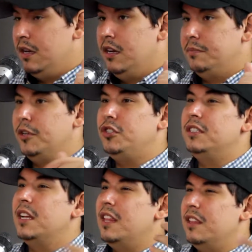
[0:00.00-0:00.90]
But especially
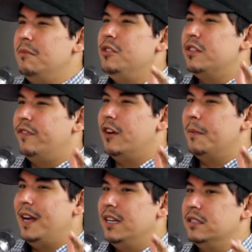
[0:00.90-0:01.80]
because I think the music farm
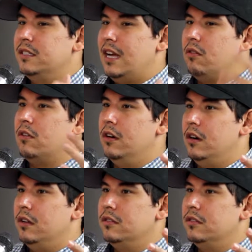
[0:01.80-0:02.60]
has alcohol.